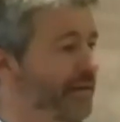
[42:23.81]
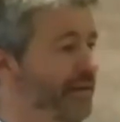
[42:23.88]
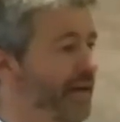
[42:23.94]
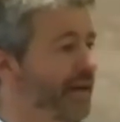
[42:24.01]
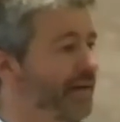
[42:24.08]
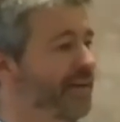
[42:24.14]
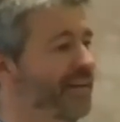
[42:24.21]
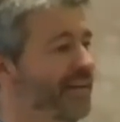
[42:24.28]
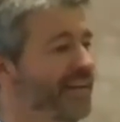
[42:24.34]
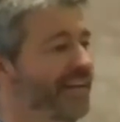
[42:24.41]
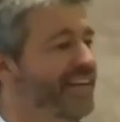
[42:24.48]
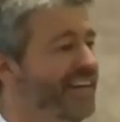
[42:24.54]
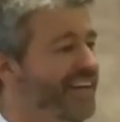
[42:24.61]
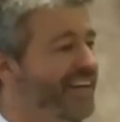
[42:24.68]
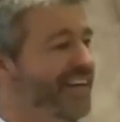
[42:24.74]
Now,
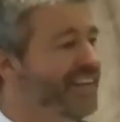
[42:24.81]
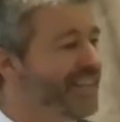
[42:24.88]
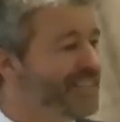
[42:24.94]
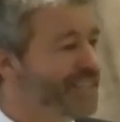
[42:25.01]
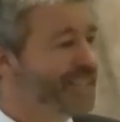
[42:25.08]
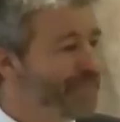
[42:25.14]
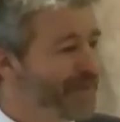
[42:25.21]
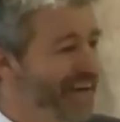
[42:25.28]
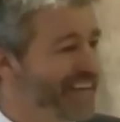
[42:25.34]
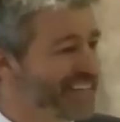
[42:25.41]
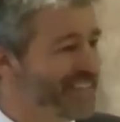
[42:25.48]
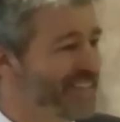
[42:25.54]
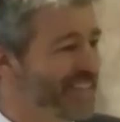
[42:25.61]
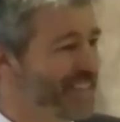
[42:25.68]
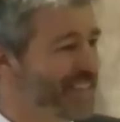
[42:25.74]
let's get
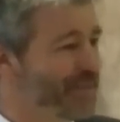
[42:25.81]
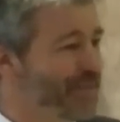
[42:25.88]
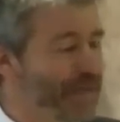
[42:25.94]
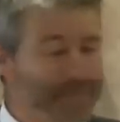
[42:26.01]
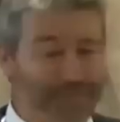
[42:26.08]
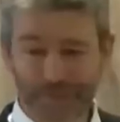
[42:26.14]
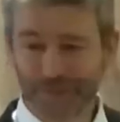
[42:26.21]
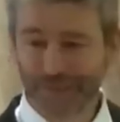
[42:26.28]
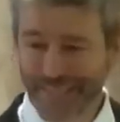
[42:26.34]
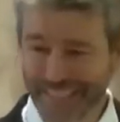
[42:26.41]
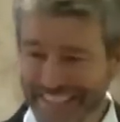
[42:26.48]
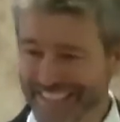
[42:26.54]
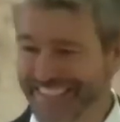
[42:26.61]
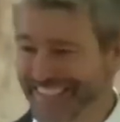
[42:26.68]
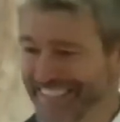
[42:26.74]
back to this, people.
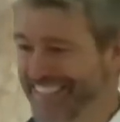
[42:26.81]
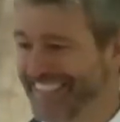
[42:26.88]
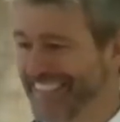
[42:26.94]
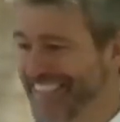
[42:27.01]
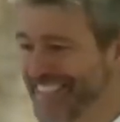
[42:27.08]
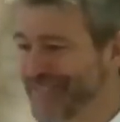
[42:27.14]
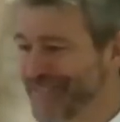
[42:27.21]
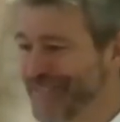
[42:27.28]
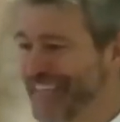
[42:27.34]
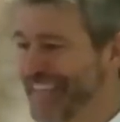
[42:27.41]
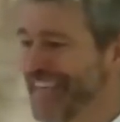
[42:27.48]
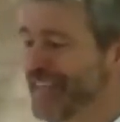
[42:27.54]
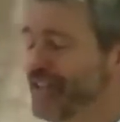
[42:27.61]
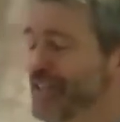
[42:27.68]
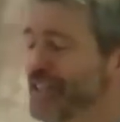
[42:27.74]
Listen to this.
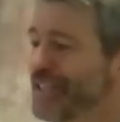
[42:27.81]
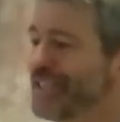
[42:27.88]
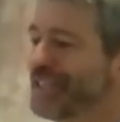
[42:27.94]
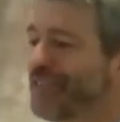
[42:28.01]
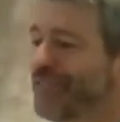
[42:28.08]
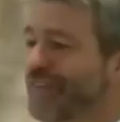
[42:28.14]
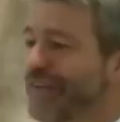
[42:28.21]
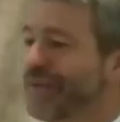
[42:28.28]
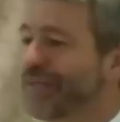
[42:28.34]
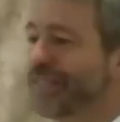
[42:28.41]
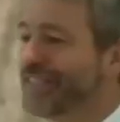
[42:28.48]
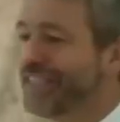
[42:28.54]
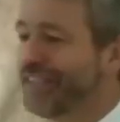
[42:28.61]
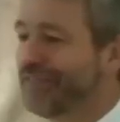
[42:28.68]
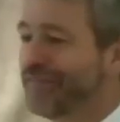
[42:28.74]
This is a
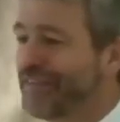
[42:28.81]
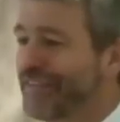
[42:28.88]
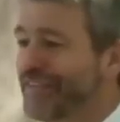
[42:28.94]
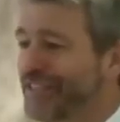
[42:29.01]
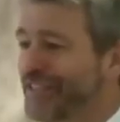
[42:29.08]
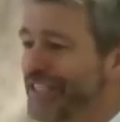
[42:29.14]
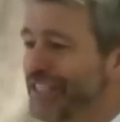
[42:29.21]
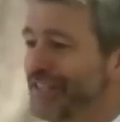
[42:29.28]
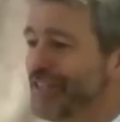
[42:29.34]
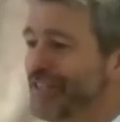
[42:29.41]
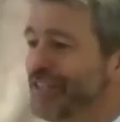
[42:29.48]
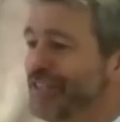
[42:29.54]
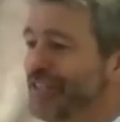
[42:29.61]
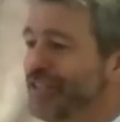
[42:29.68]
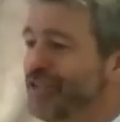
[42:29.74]
Pharisee of Pharisees.
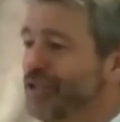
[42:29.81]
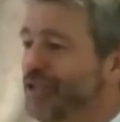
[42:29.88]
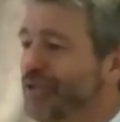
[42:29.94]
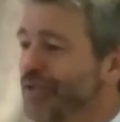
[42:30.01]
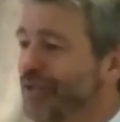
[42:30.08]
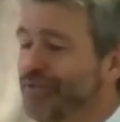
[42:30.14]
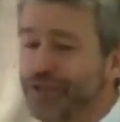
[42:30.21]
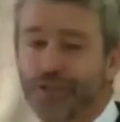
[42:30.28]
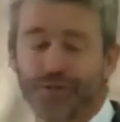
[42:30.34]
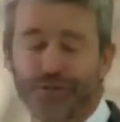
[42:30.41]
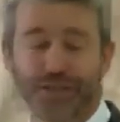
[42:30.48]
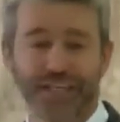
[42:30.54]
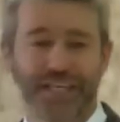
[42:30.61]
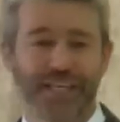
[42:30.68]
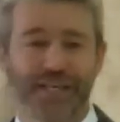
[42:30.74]
This is a Jew of
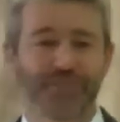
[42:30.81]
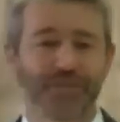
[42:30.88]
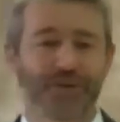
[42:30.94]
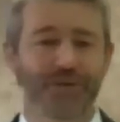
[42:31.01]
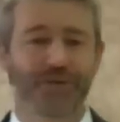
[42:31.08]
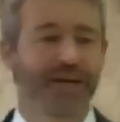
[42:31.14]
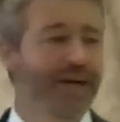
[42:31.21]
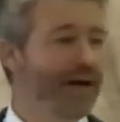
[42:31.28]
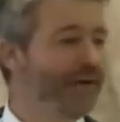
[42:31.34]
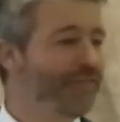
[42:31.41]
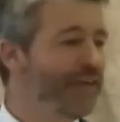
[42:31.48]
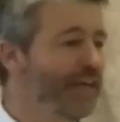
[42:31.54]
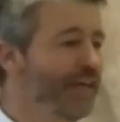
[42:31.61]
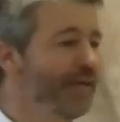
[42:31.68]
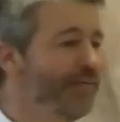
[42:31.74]
Jews, a Hebrew of
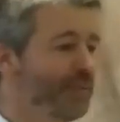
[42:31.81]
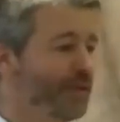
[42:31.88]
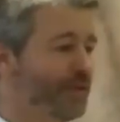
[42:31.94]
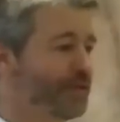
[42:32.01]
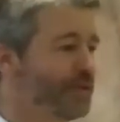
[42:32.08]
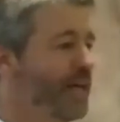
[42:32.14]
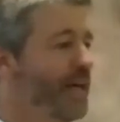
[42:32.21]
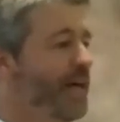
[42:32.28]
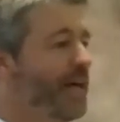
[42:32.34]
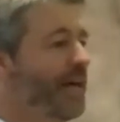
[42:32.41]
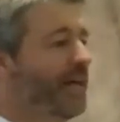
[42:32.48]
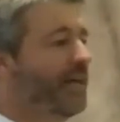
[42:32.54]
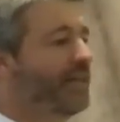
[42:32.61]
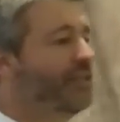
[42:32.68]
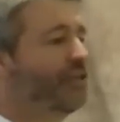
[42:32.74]
Hebrews.
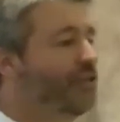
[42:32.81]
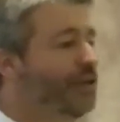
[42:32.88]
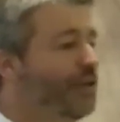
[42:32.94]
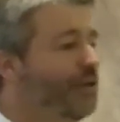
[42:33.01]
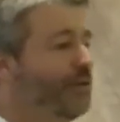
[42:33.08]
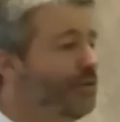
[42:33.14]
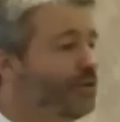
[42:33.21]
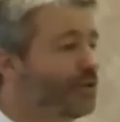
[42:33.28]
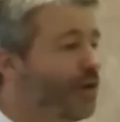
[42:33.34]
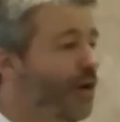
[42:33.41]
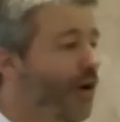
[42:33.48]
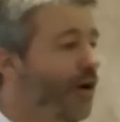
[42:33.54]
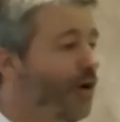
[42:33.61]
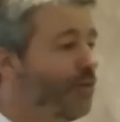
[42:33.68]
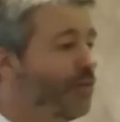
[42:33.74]
Jews
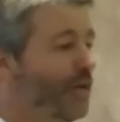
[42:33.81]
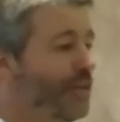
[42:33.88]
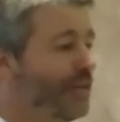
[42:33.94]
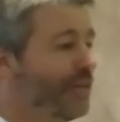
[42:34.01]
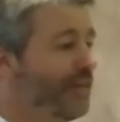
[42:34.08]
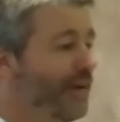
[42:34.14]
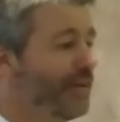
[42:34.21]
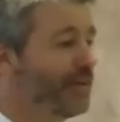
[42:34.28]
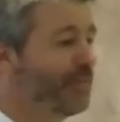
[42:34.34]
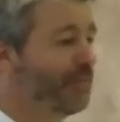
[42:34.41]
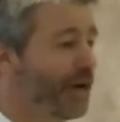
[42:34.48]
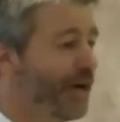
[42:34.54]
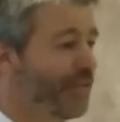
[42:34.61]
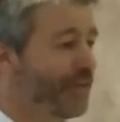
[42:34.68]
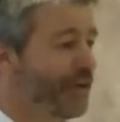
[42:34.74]
call one another
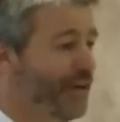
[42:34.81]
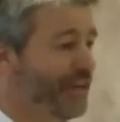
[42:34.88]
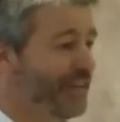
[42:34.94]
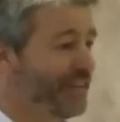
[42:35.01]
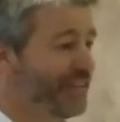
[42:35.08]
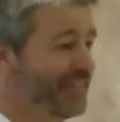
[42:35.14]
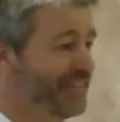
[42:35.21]
brother.